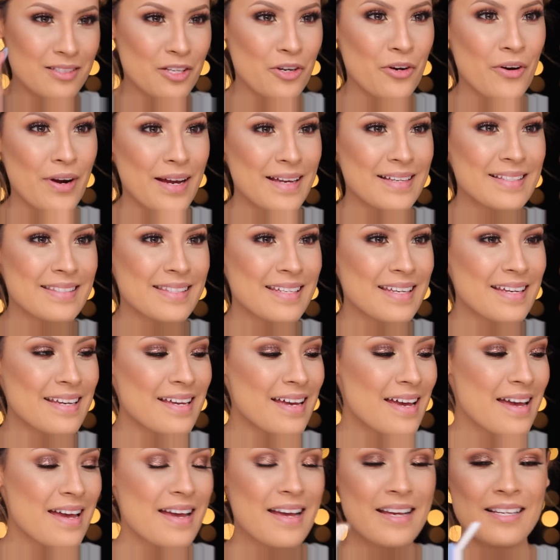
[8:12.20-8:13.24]

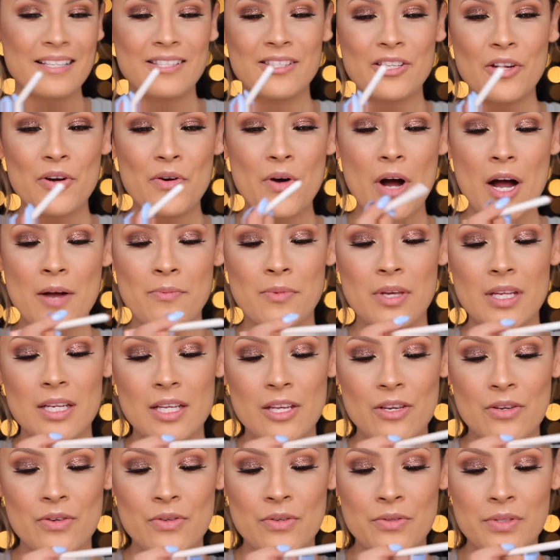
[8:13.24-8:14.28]
crazy. So I'm gonna
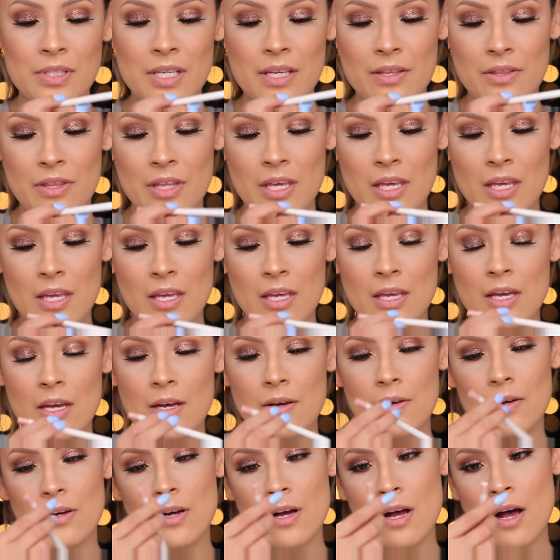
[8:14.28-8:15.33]
use the
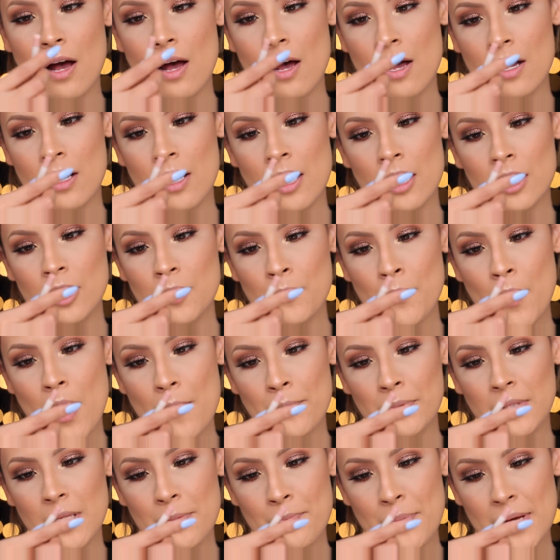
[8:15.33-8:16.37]

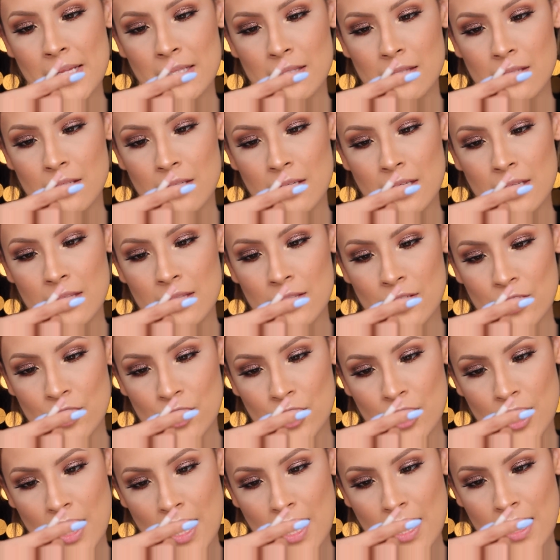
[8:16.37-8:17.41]
ColourPop Lip Pencil in the
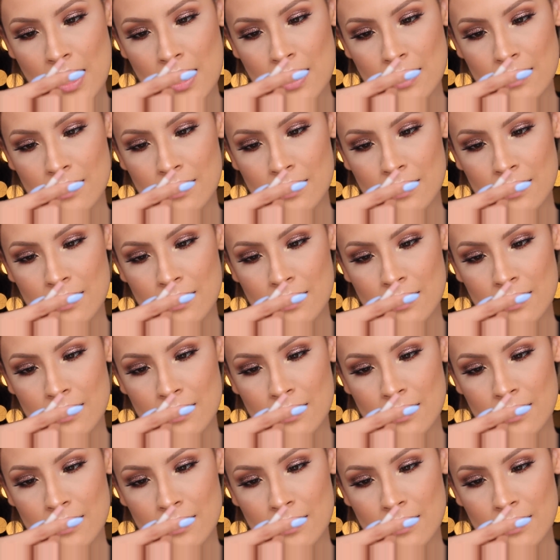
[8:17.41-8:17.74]
shade